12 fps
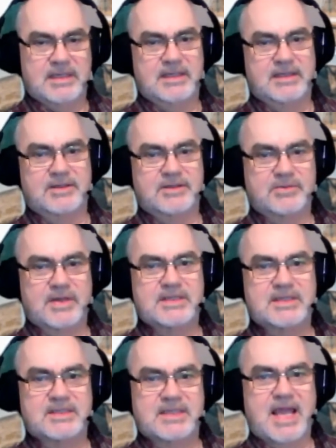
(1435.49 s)
and there's ways
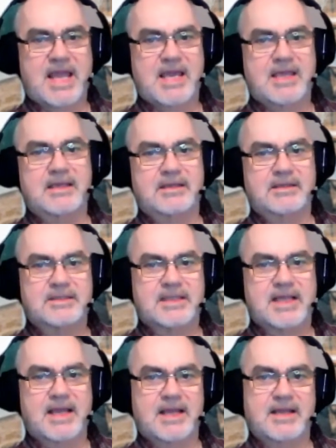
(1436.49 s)
to
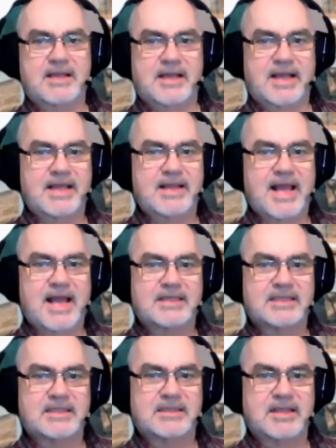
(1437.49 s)
stay in that
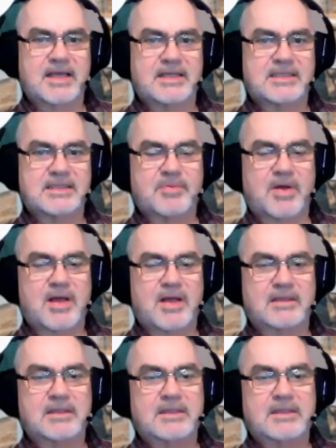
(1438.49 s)
spot,